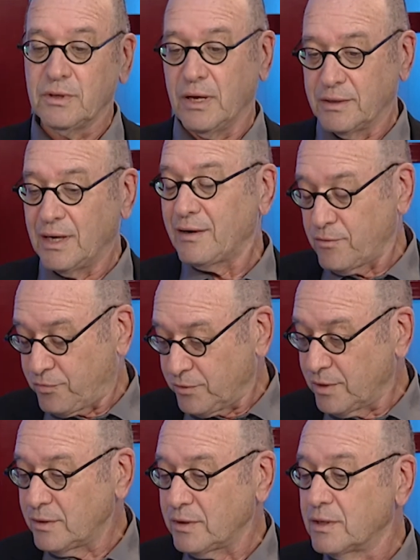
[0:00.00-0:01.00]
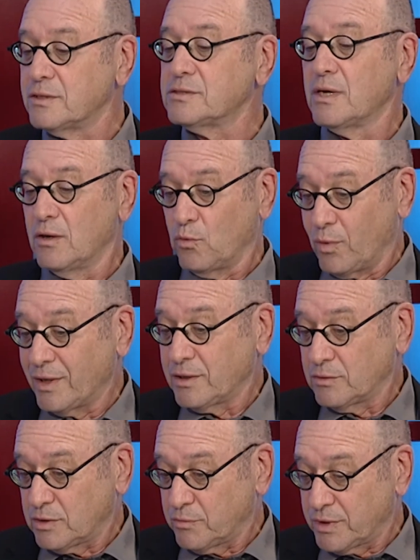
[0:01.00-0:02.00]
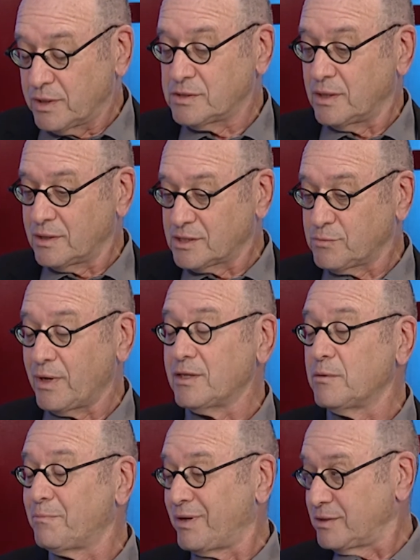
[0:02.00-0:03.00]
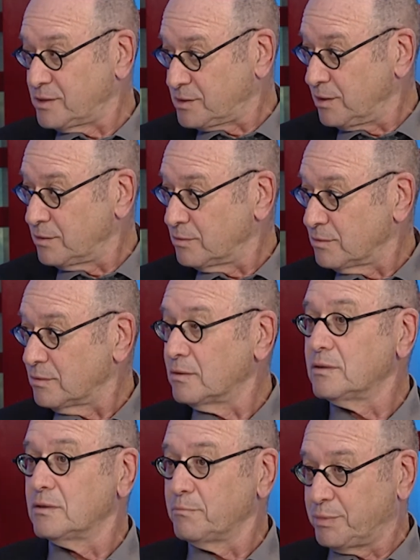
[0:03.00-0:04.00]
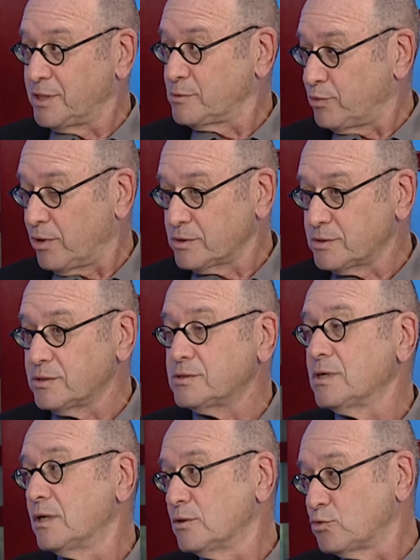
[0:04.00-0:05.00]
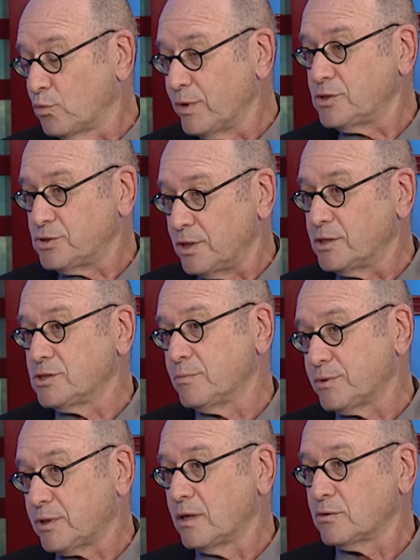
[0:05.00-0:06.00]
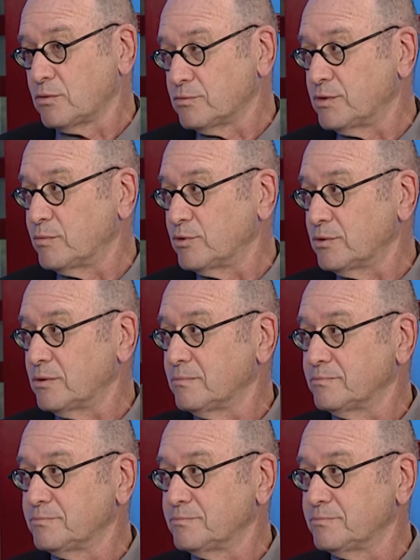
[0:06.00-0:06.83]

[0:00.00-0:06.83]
And the other thing is whether there is an Israeli-Palestinian peace process to which Egypt can contribute.